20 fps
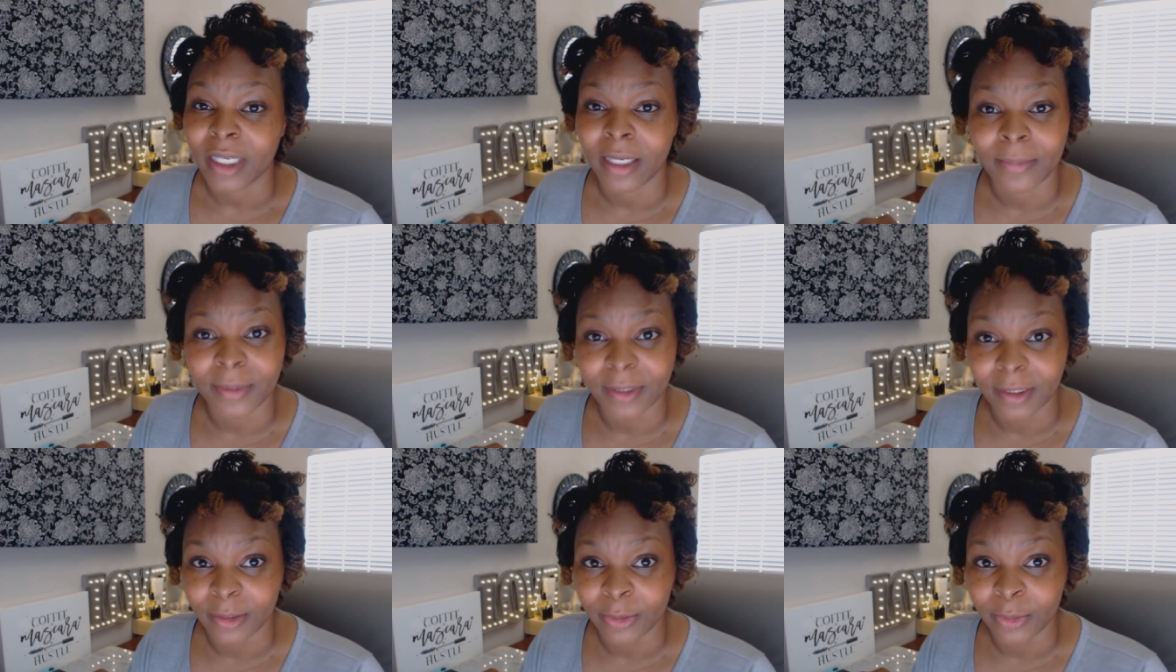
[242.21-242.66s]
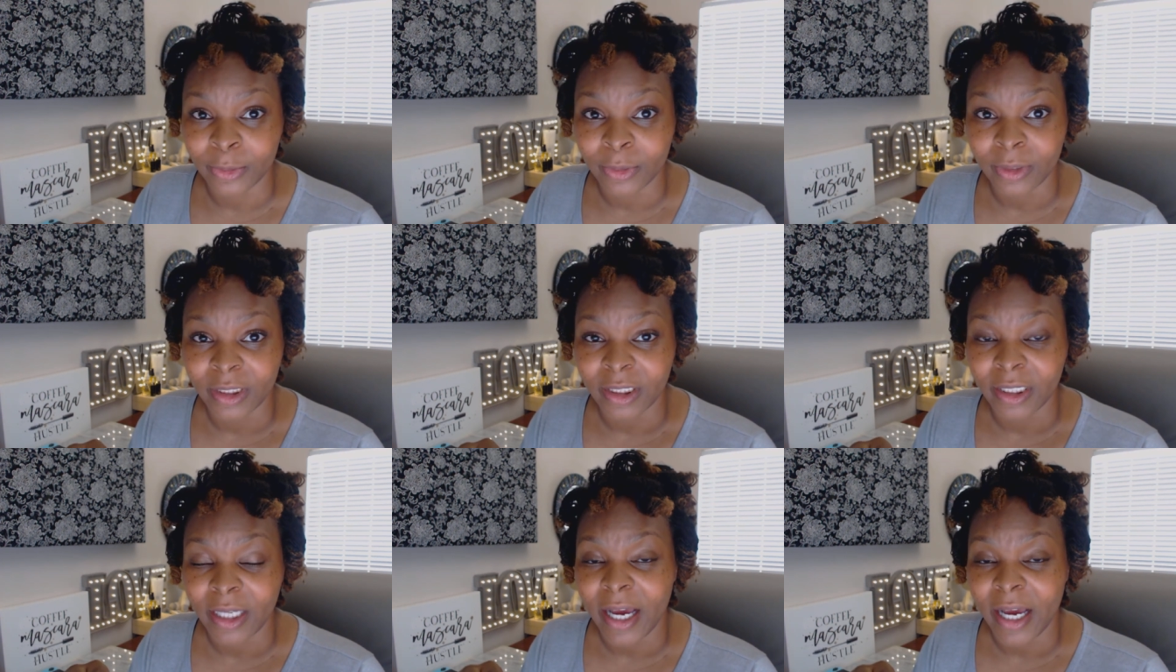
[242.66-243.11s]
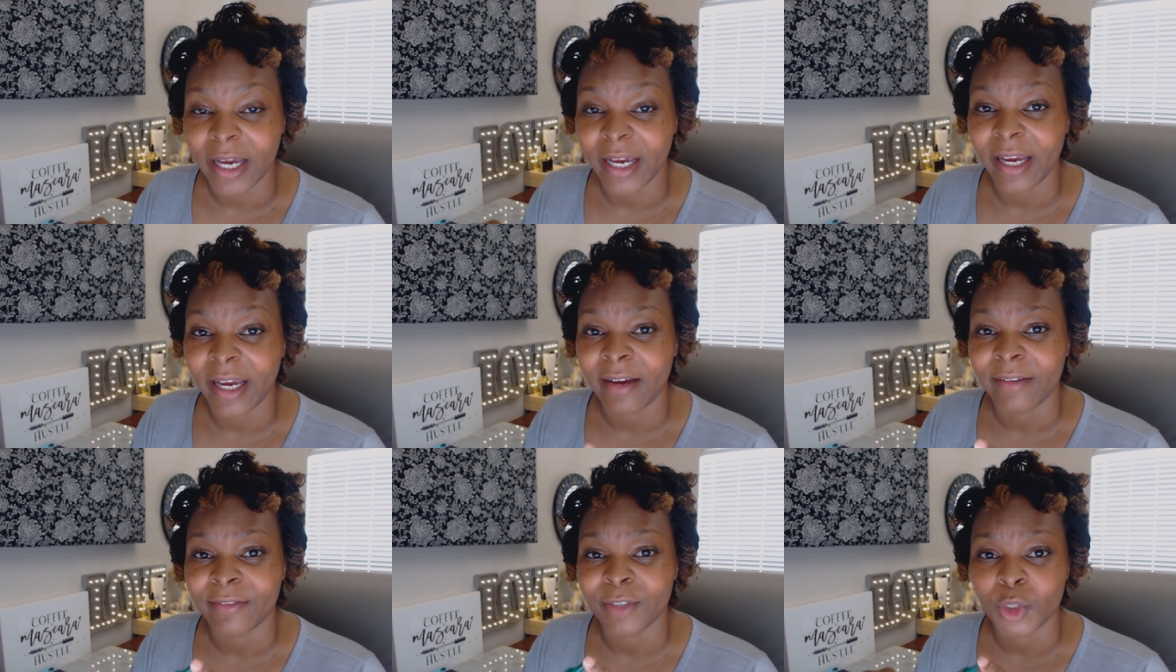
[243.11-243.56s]
Absolutely. I
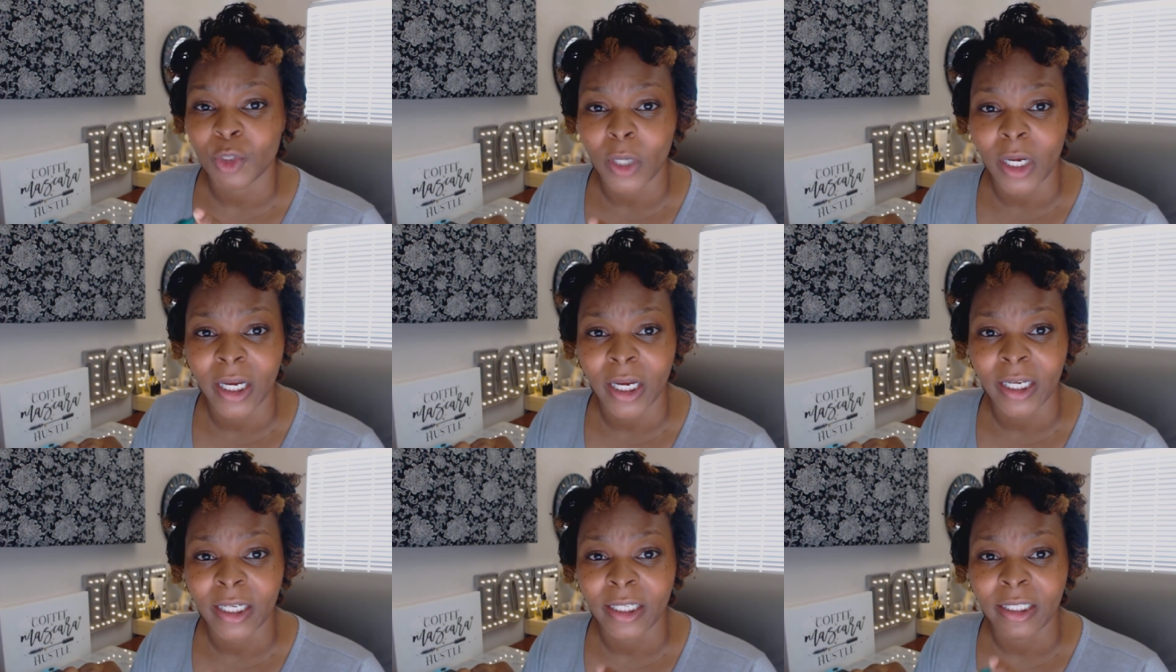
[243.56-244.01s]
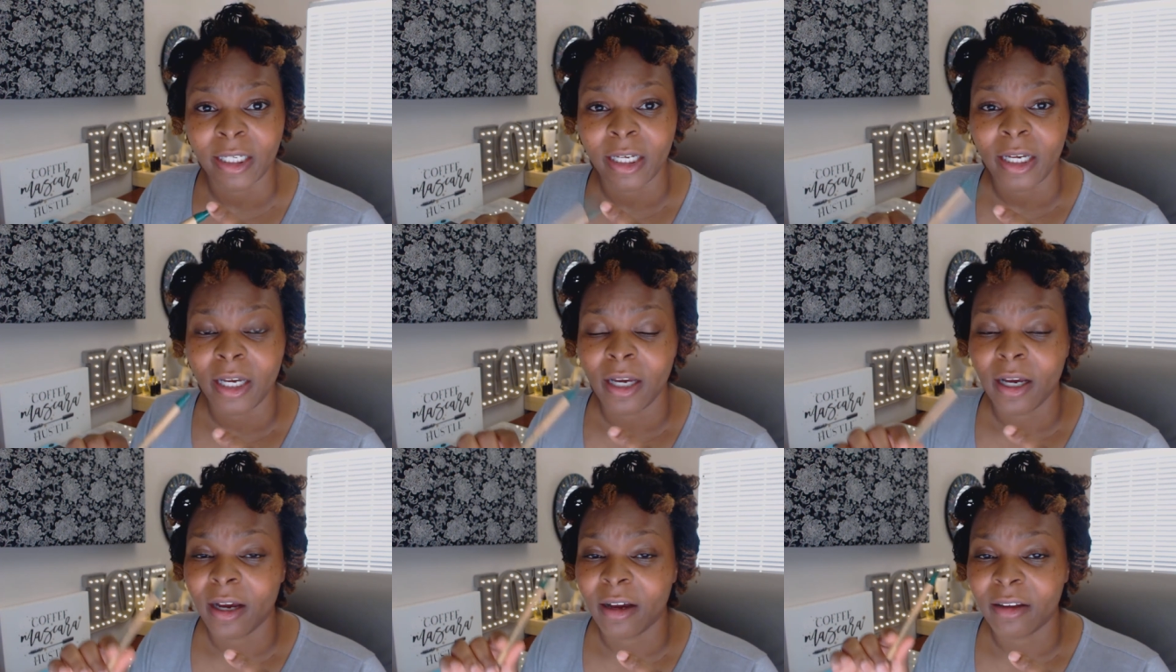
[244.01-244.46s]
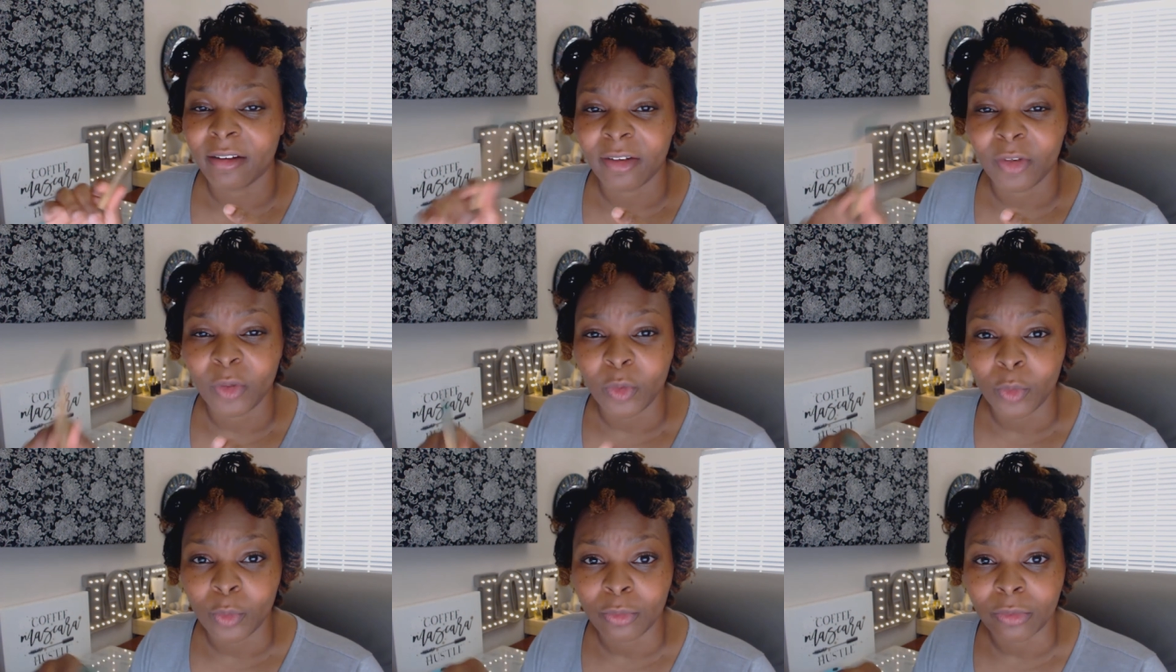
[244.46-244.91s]
have tried a
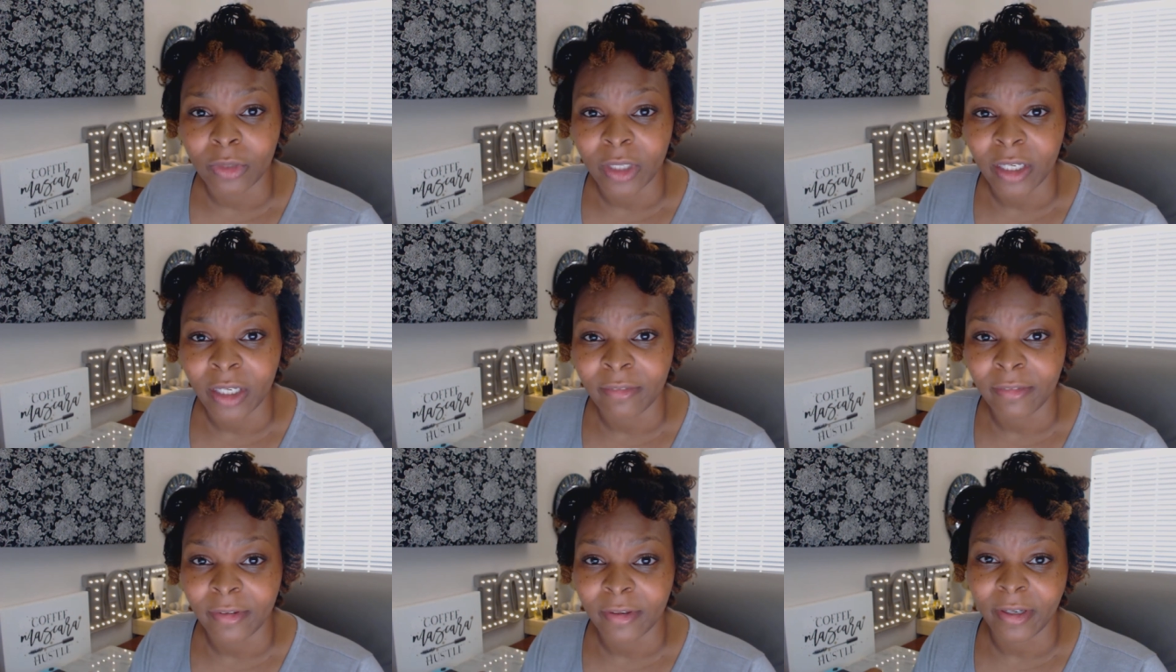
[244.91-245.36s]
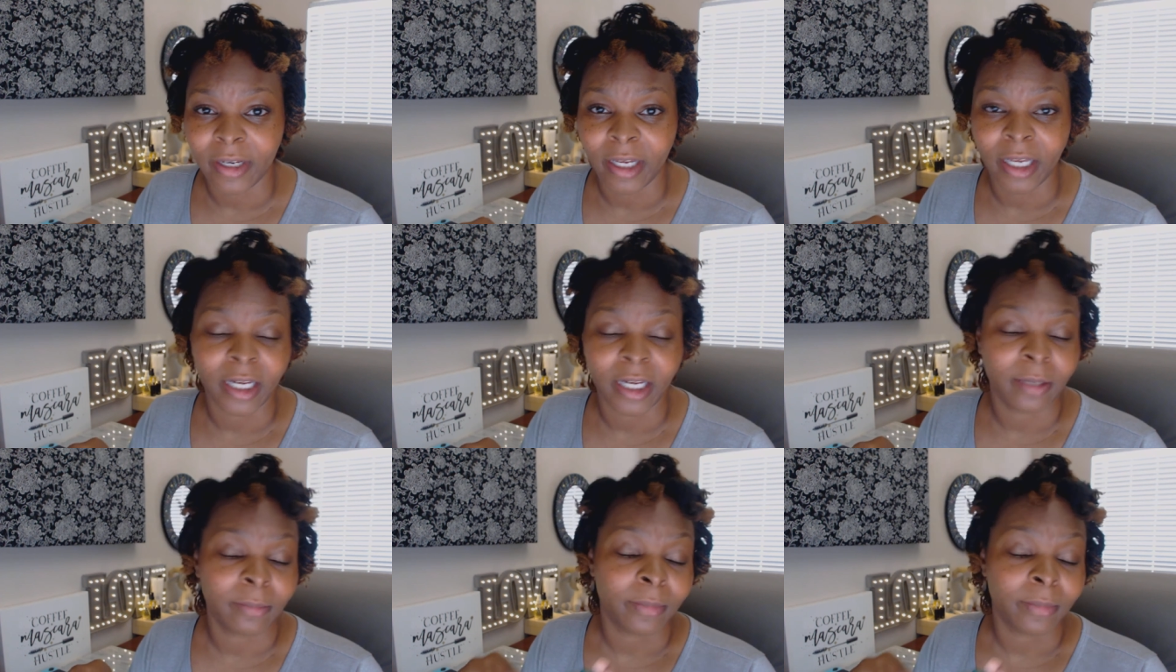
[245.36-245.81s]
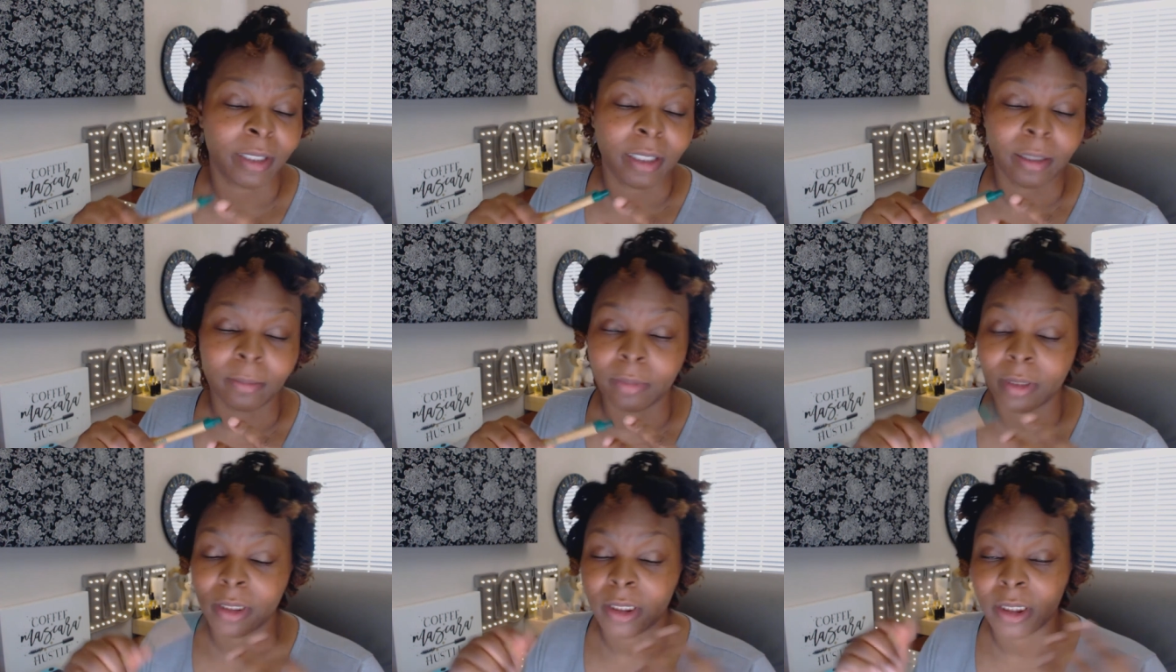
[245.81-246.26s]
new flavor and I'm
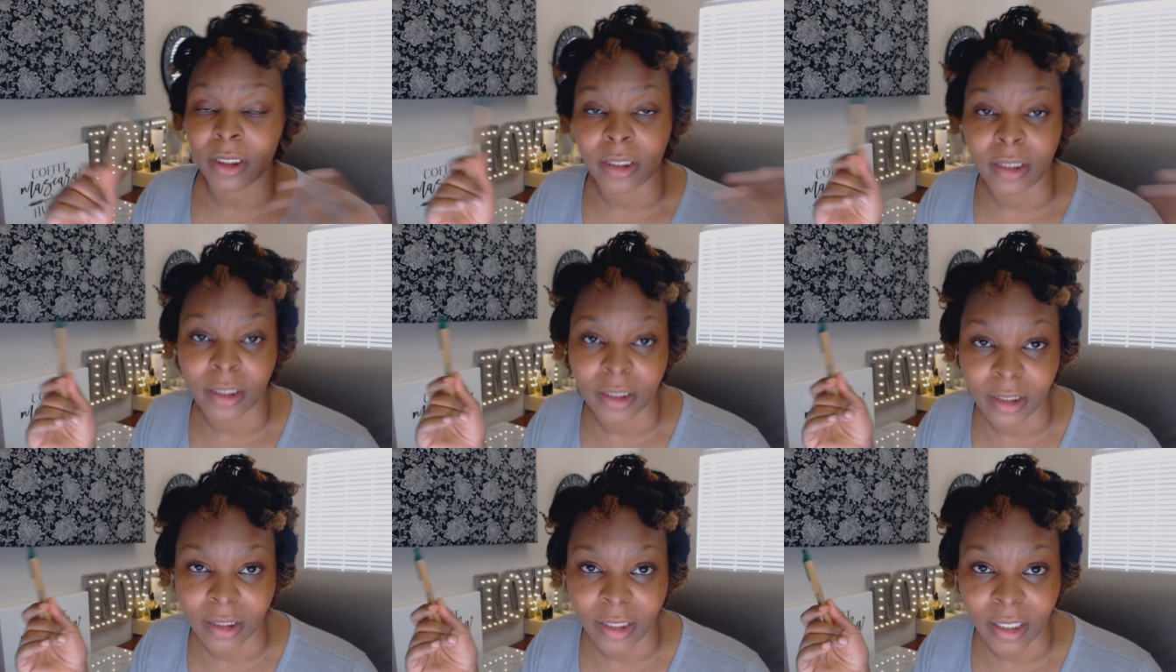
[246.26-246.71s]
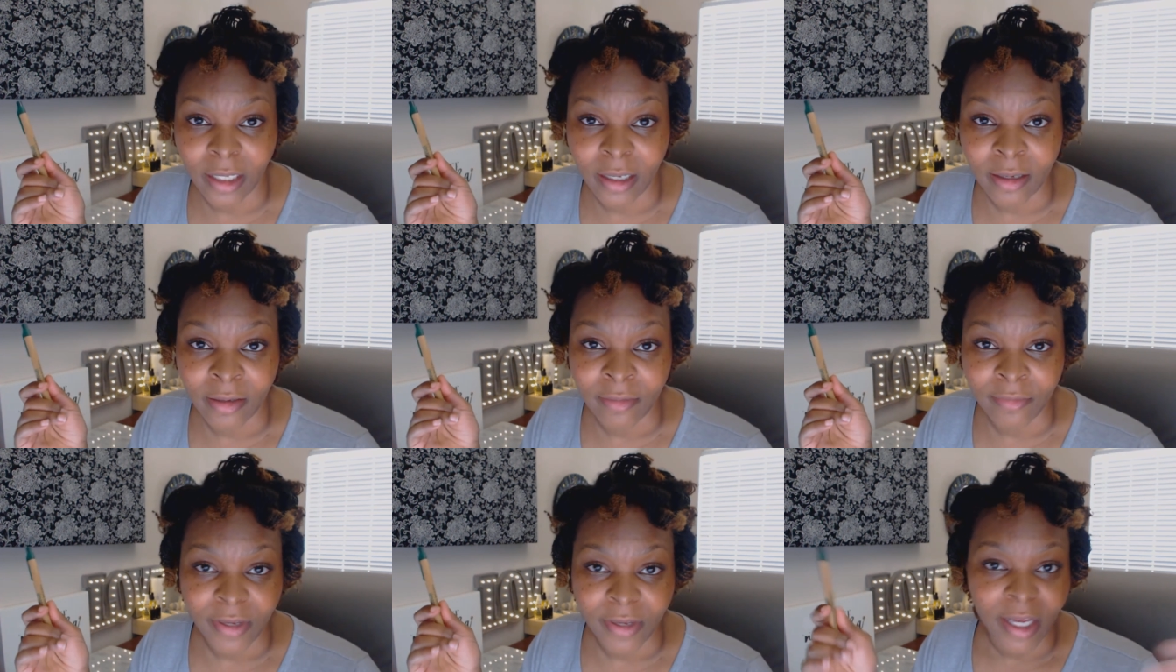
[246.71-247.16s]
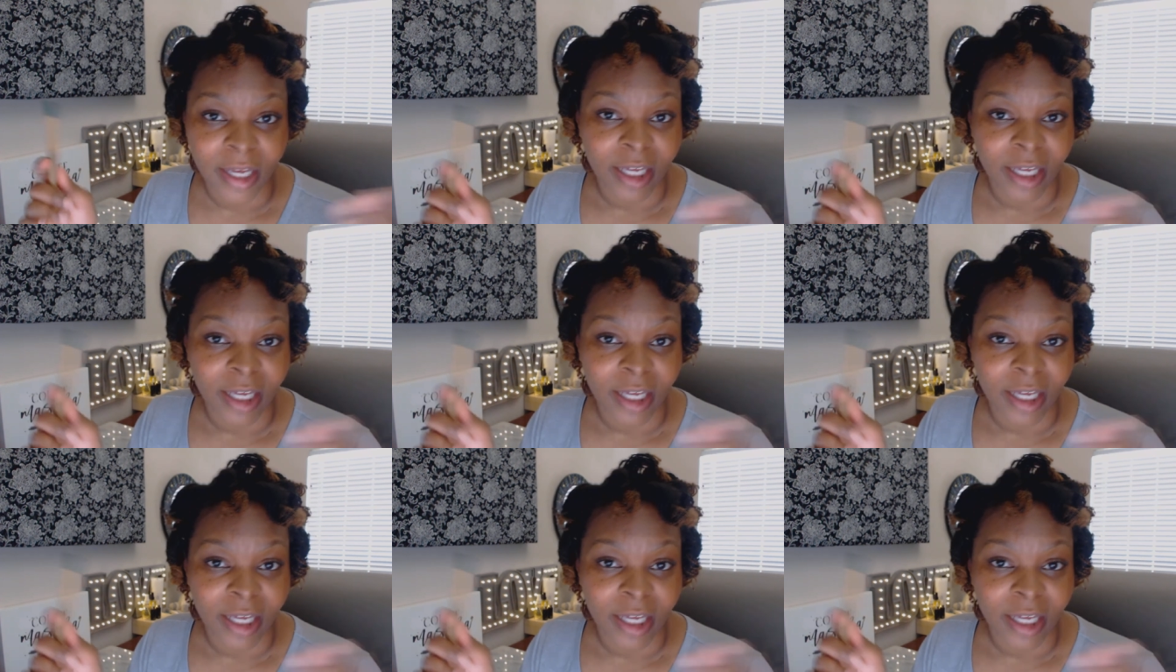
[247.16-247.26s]
completely in love.